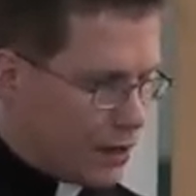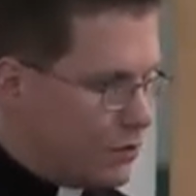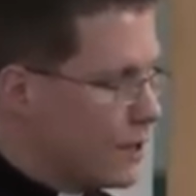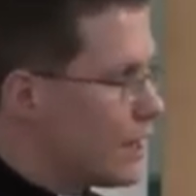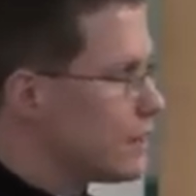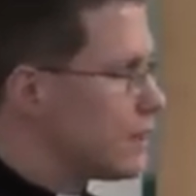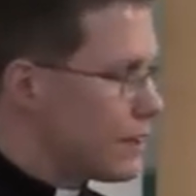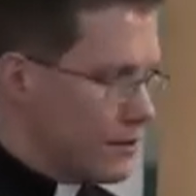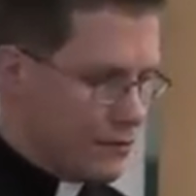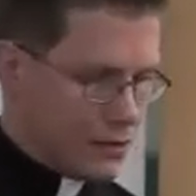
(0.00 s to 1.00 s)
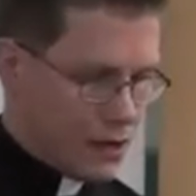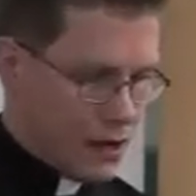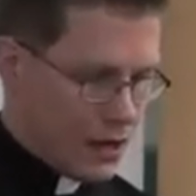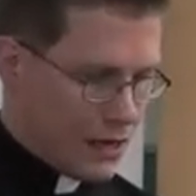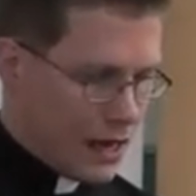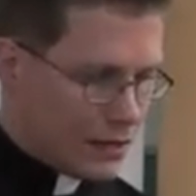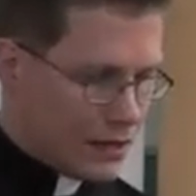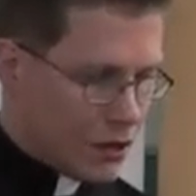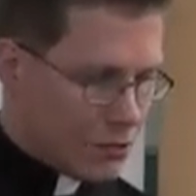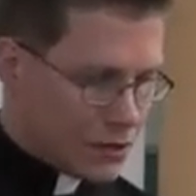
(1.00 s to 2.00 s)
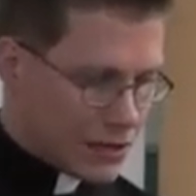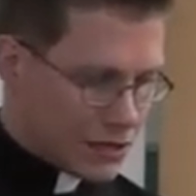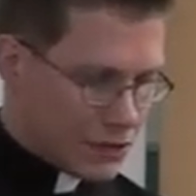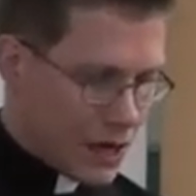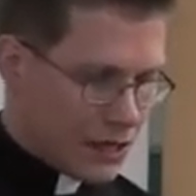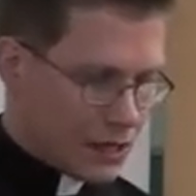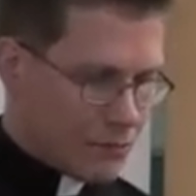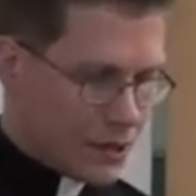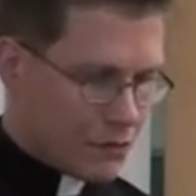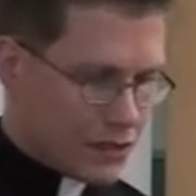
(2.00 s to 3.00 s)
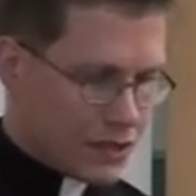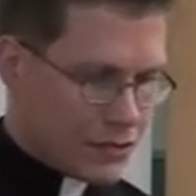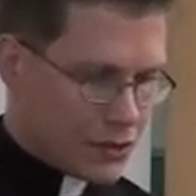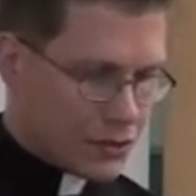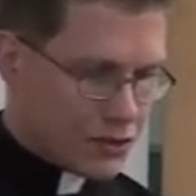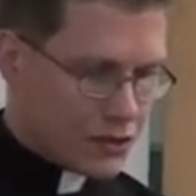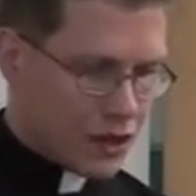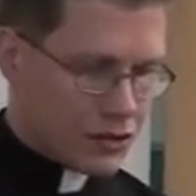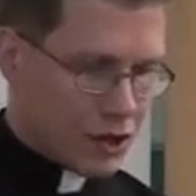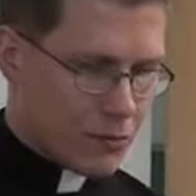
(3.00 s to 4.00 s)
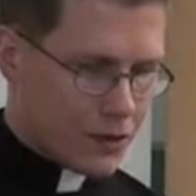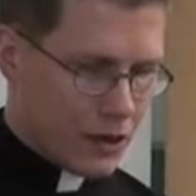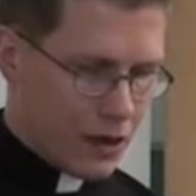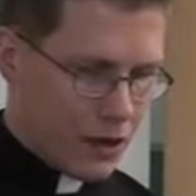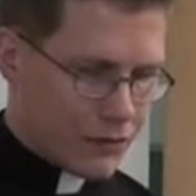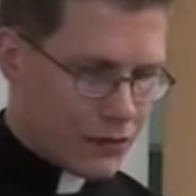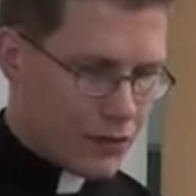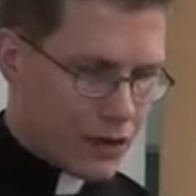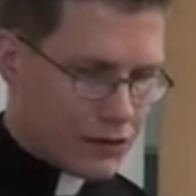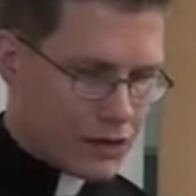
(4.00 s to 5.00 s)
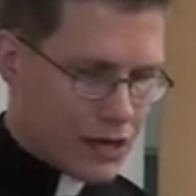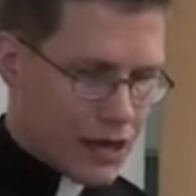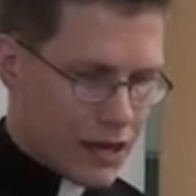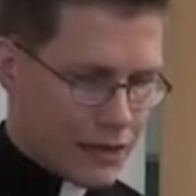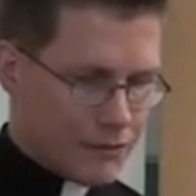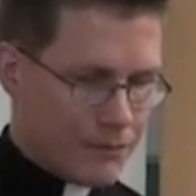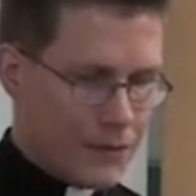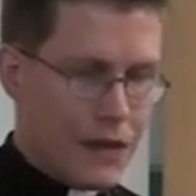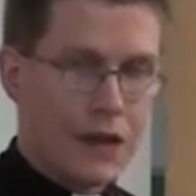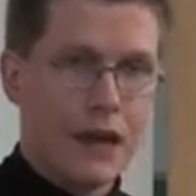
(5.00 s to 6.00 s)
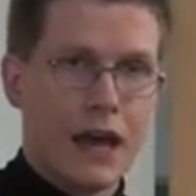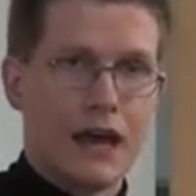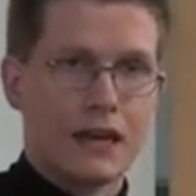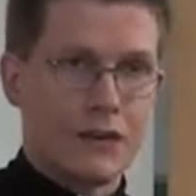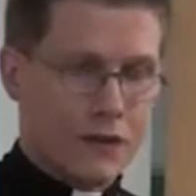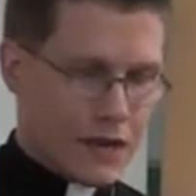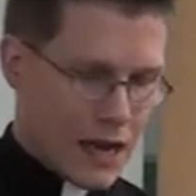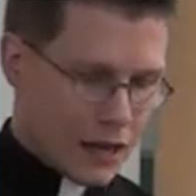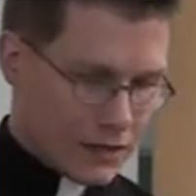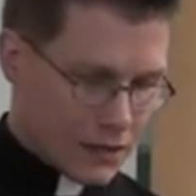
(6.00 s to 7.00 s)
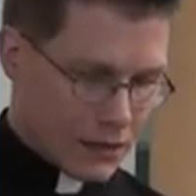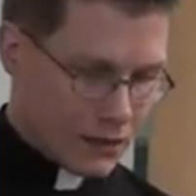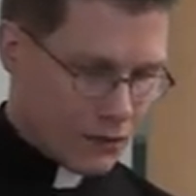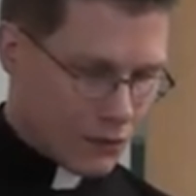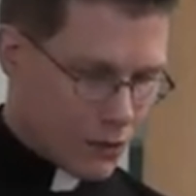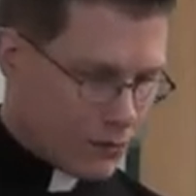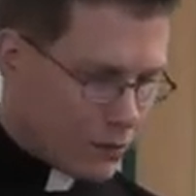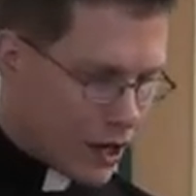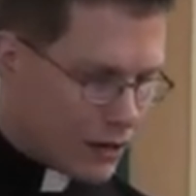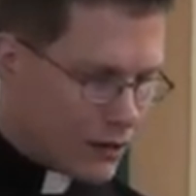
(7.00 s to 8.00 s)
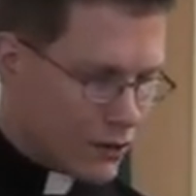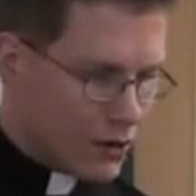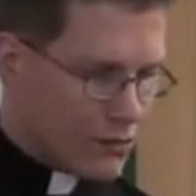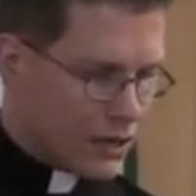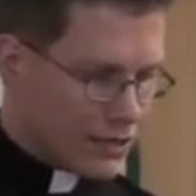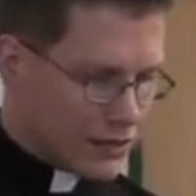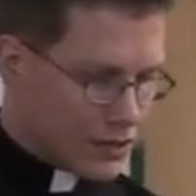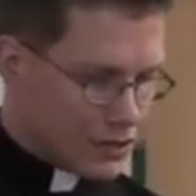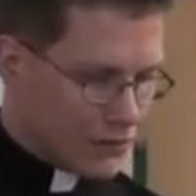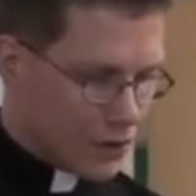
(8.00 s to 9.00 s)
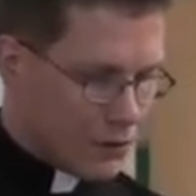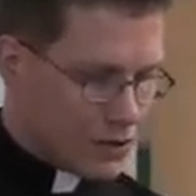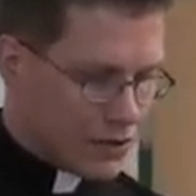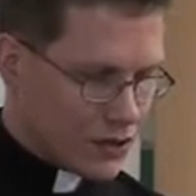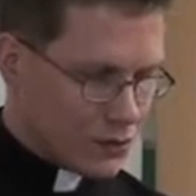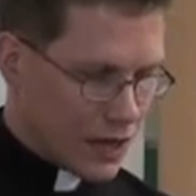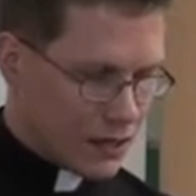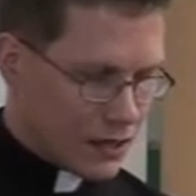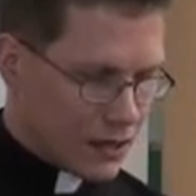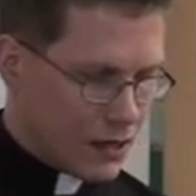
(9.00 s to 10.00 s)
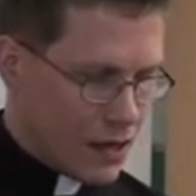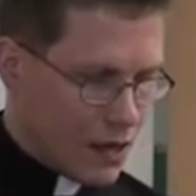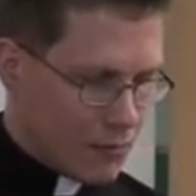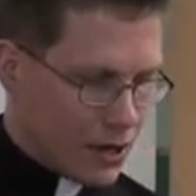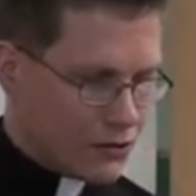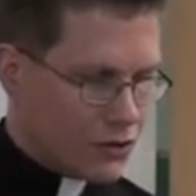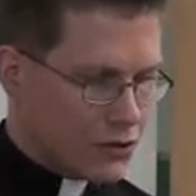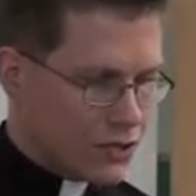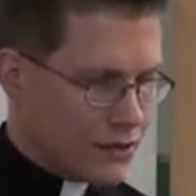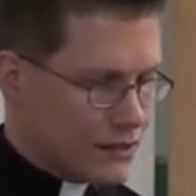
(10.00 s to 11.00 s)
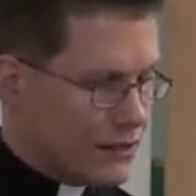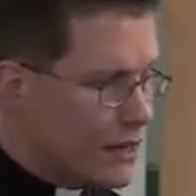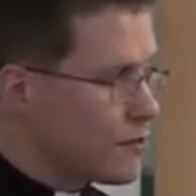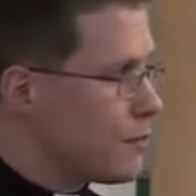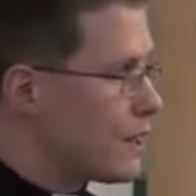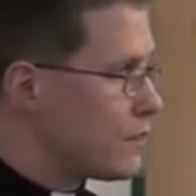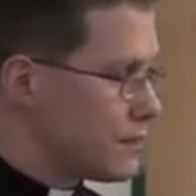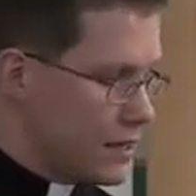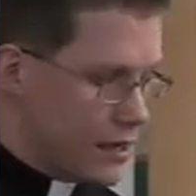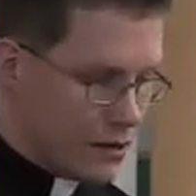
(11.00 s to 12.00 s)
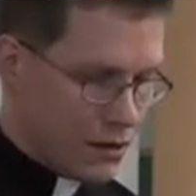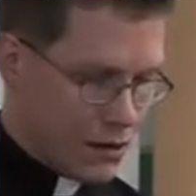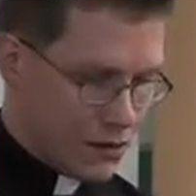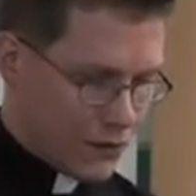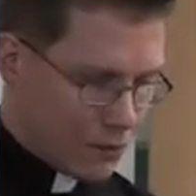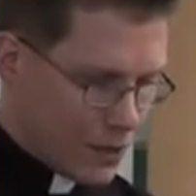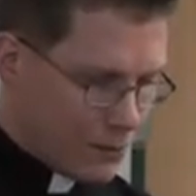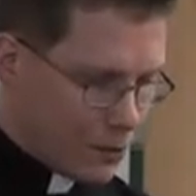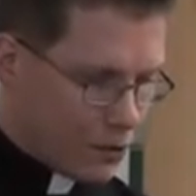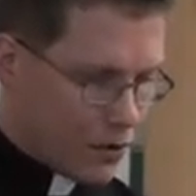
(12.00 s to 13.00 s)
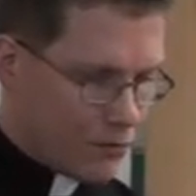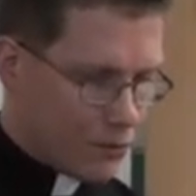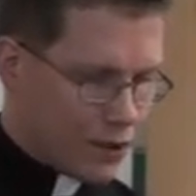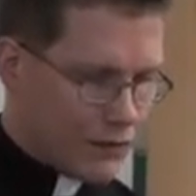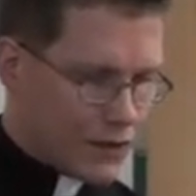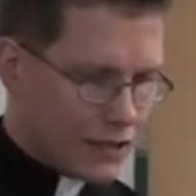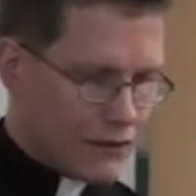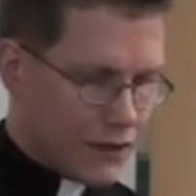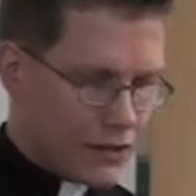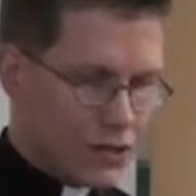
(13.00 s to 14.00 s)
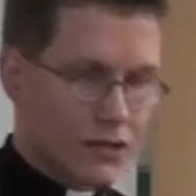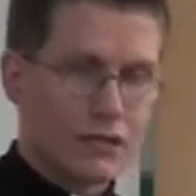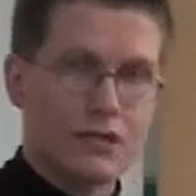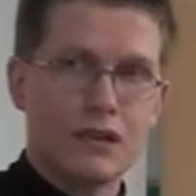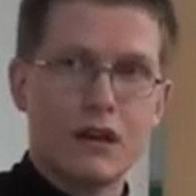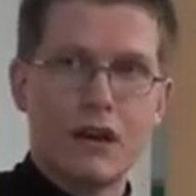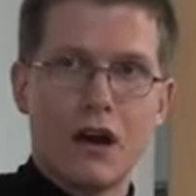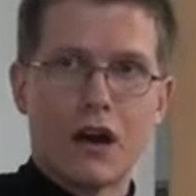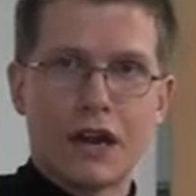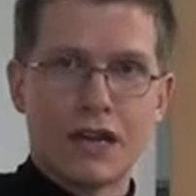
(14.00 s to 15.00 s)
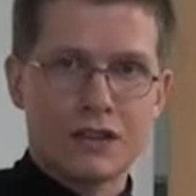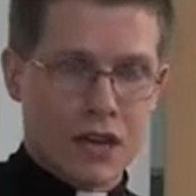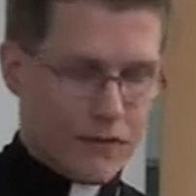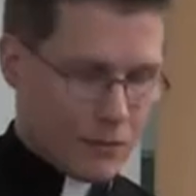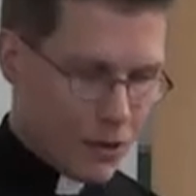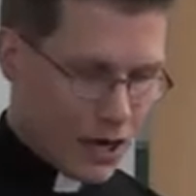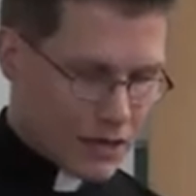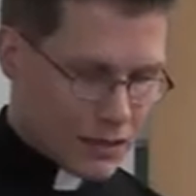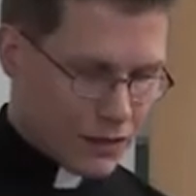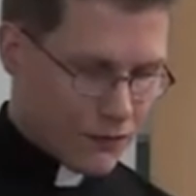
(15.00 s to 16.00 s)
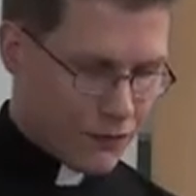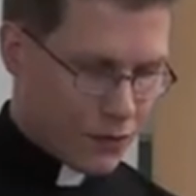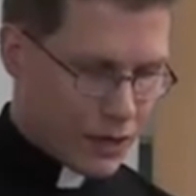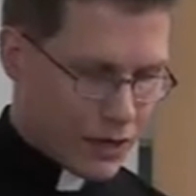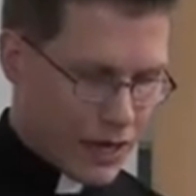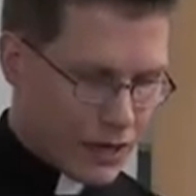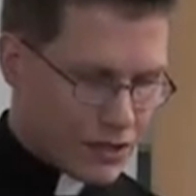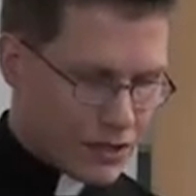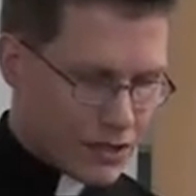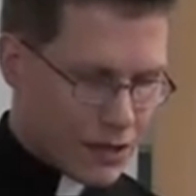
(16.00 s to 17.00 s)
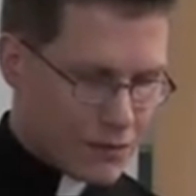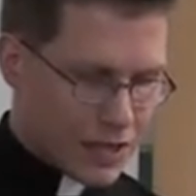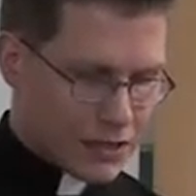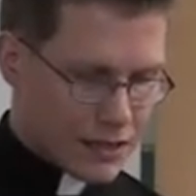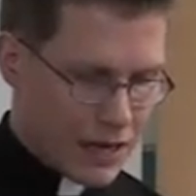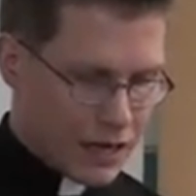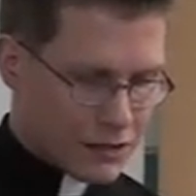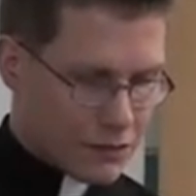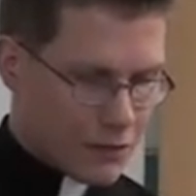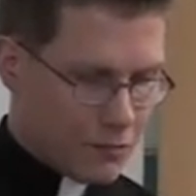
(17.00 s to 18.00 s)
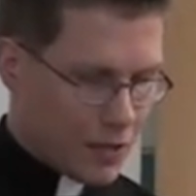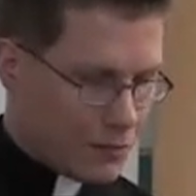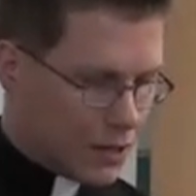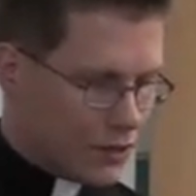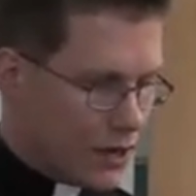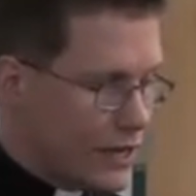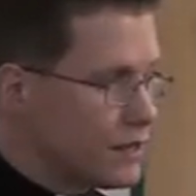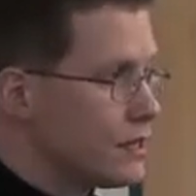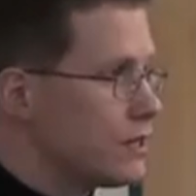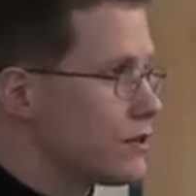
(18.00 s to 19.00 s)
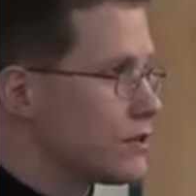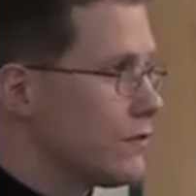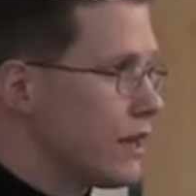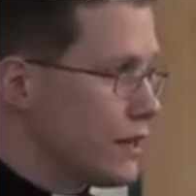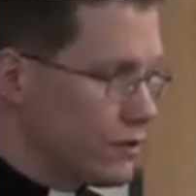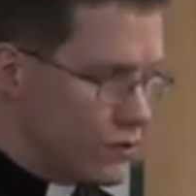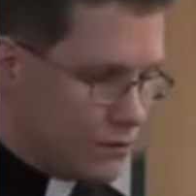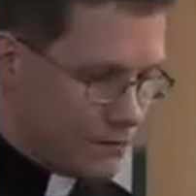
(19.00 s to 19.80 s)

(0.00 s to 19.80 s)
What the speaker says: In Uganda, an anti-homosexuality bill was introduced in October of 2009, and if enacted, would broaden the criminalization of homosexuality by introducing the death penalty for people who have previous convictions, are HIV positive, or engage in same-sex acts with people under 18 years of age.